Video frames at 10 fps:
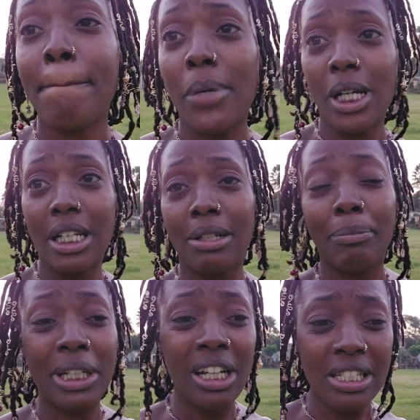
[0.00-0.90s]
But
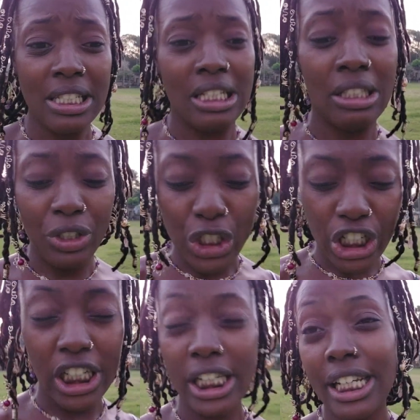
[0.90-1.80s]
because it's a little
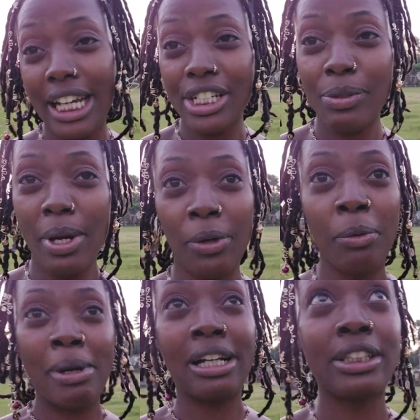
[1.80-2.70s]
chilly, I just wanna
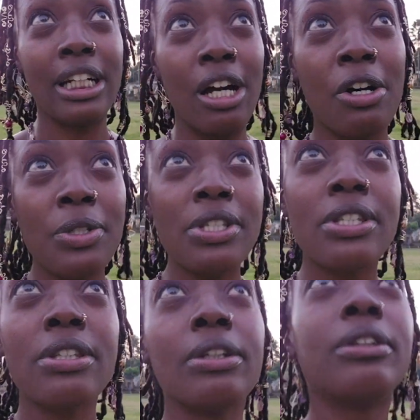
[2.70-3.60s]
go back to the house.
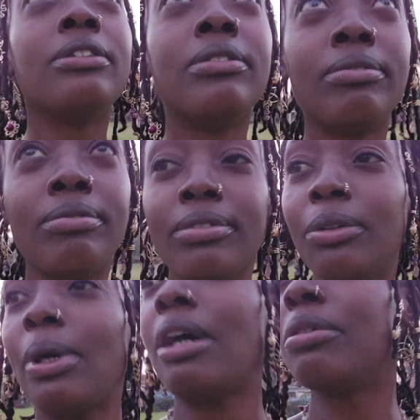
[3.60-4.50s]

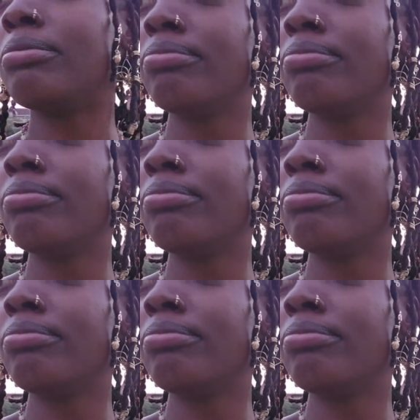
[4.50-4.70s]
Wow.